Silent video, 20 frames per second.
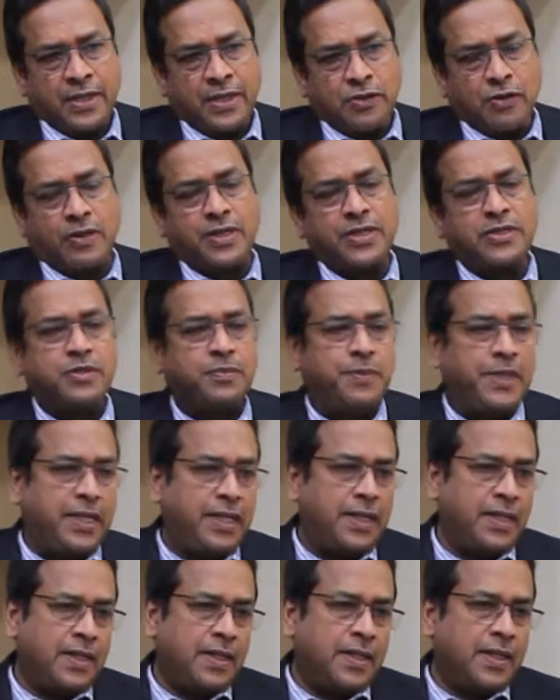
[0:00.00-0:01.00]
talking to
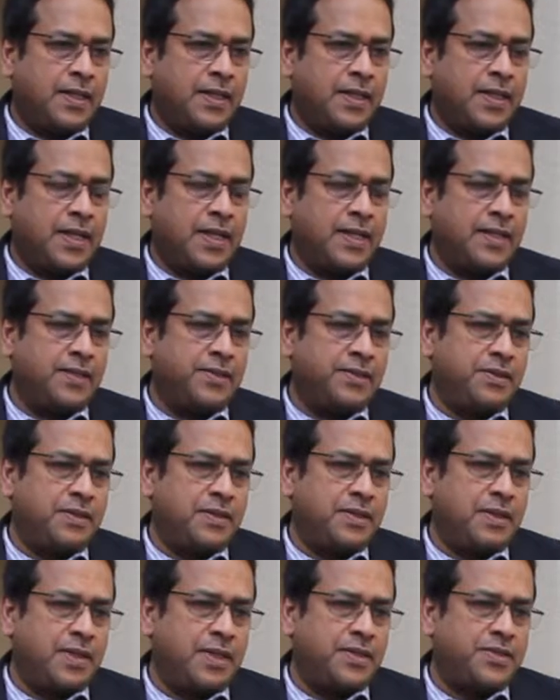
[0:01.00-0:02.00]
me, and
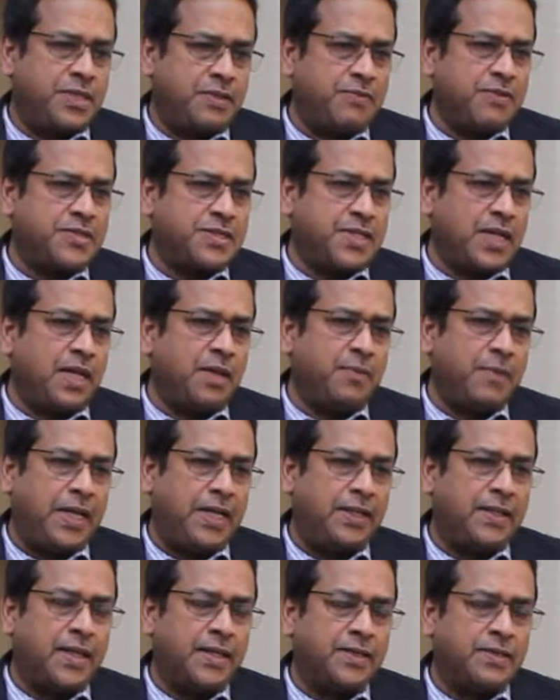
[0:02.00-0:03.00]
she was telling
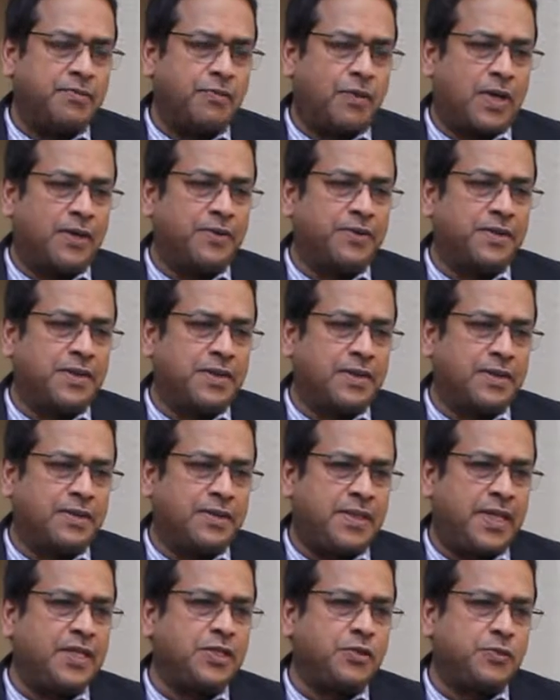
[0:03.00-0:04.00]
me that one of the
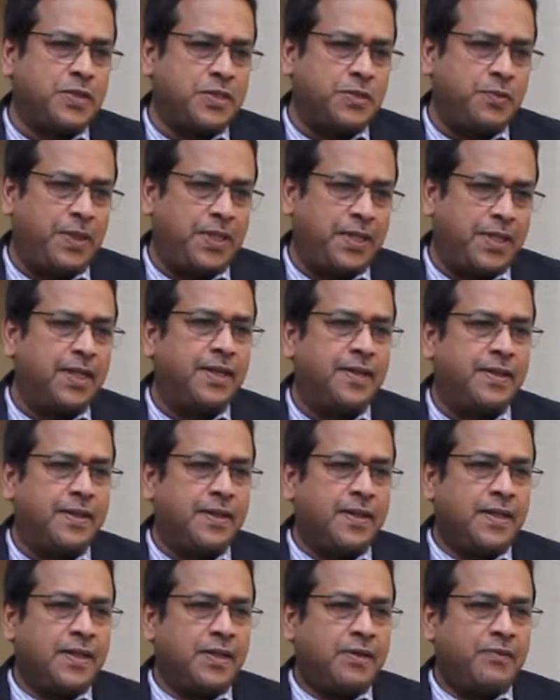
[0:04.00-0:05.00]
things which we did,
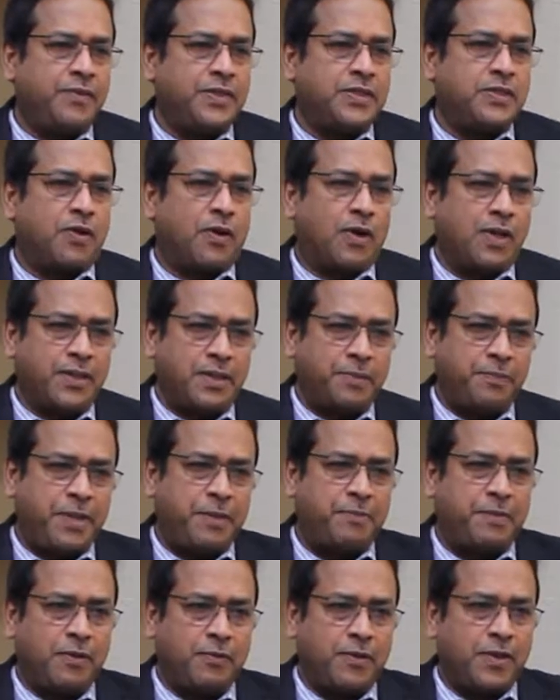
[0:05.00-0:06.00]
which all the
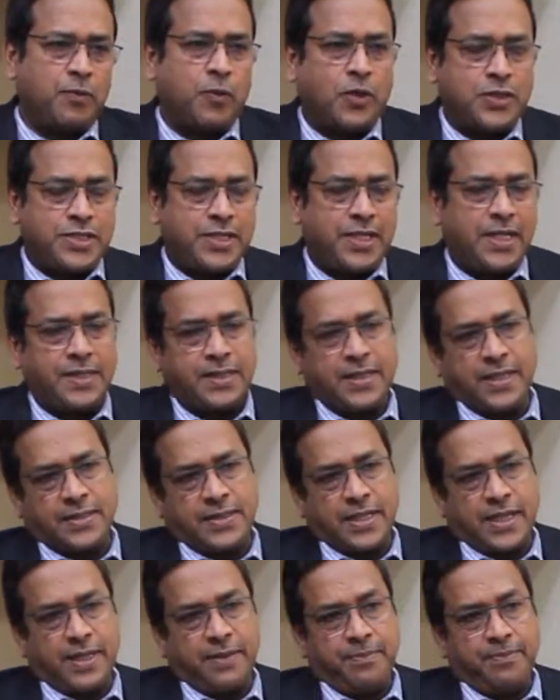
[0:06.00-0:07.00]
people were watching at that
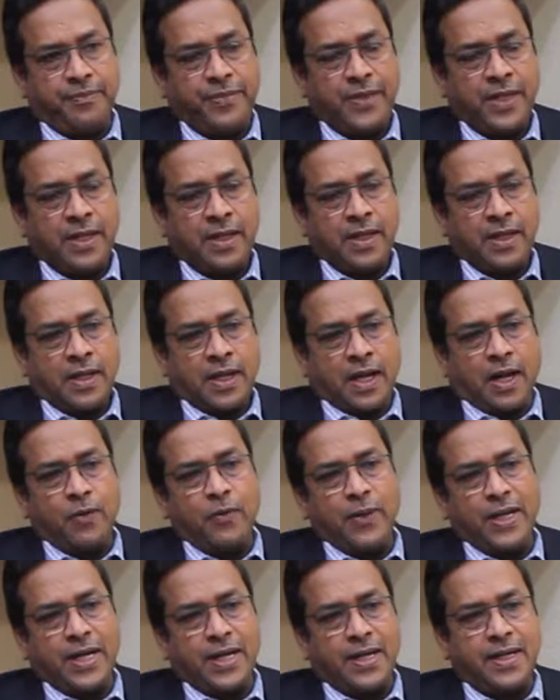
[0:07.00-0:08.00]
time,
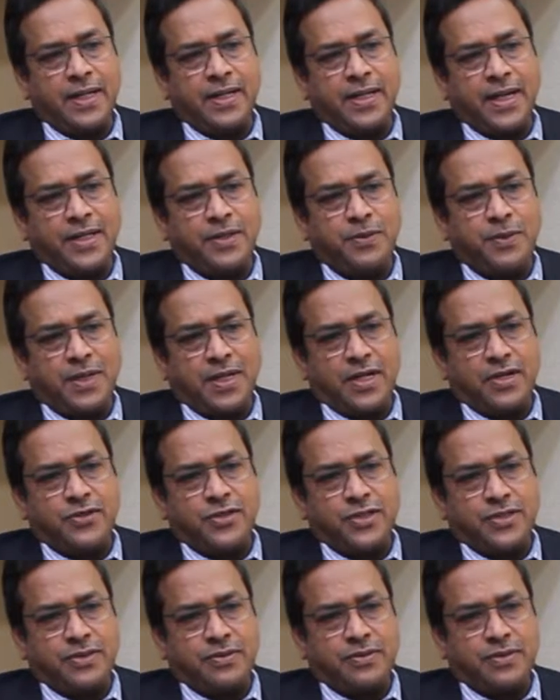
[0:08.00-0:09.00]
how an undergraduate
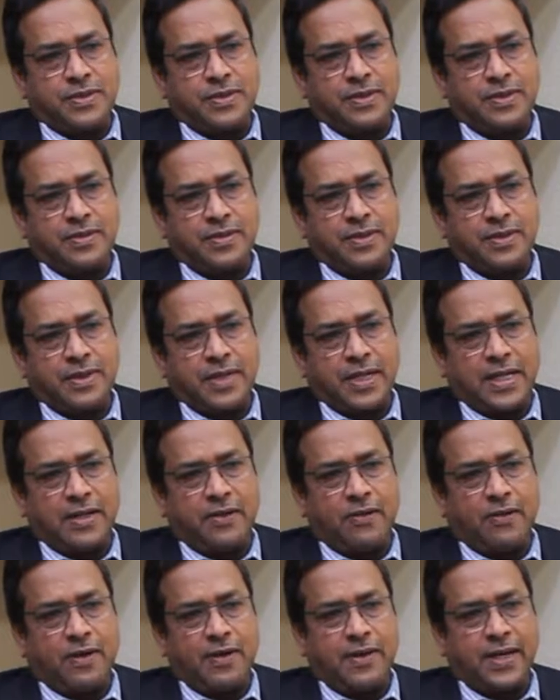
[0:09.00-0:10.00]
institute
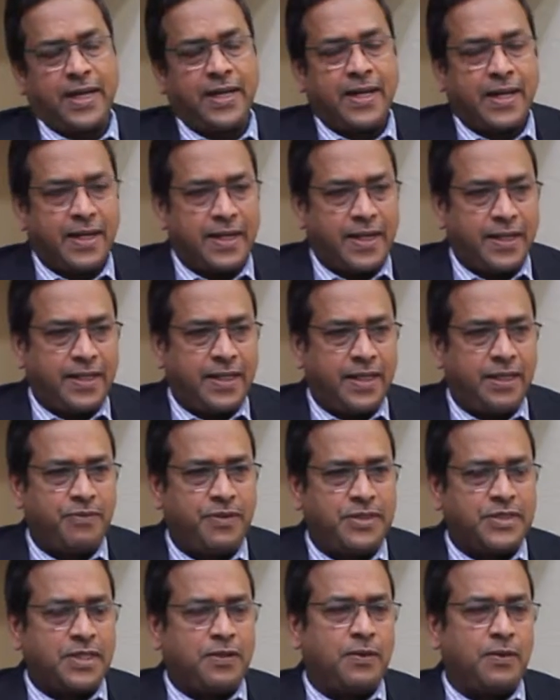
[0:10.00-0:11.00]
like NID,
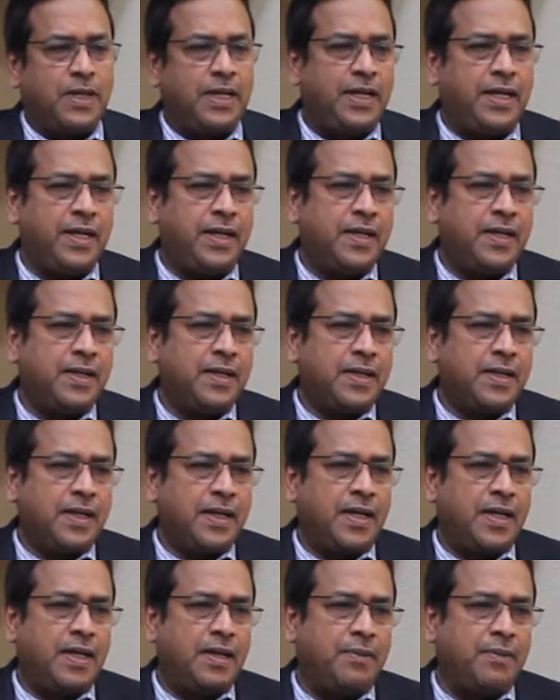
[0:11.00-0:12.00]
which had only
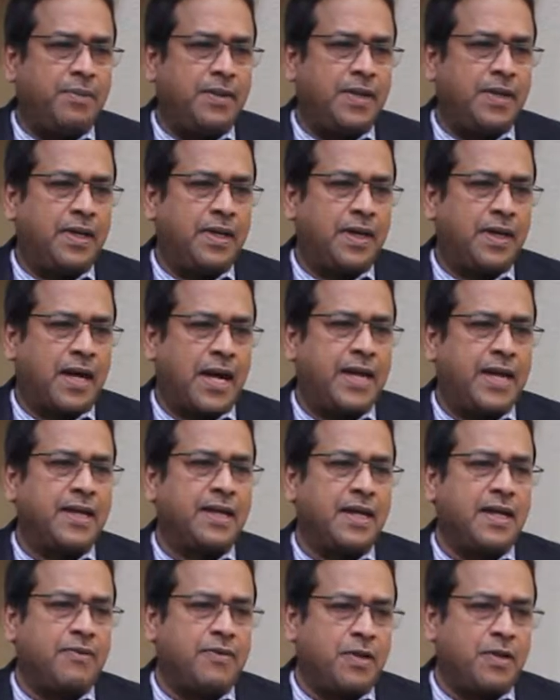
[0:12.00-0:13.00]
a
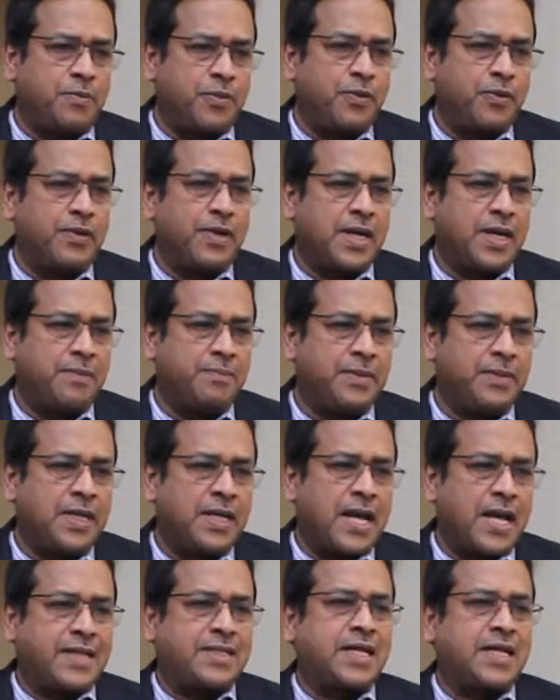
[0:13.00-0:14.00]
higher level
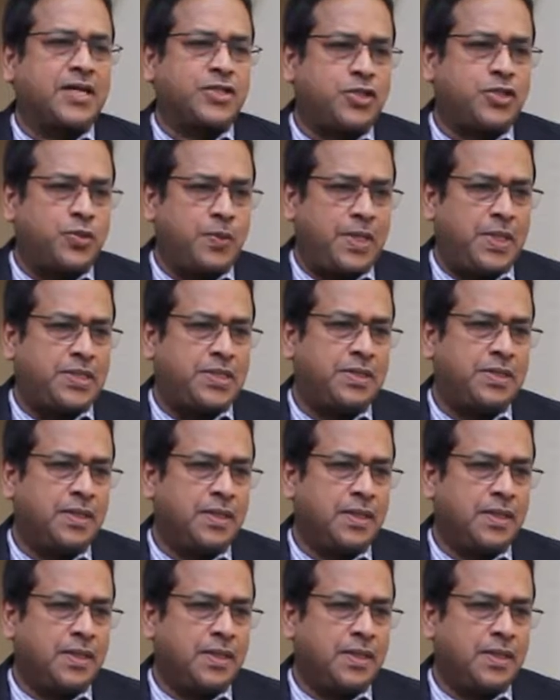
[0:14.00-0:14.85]
program attached to it,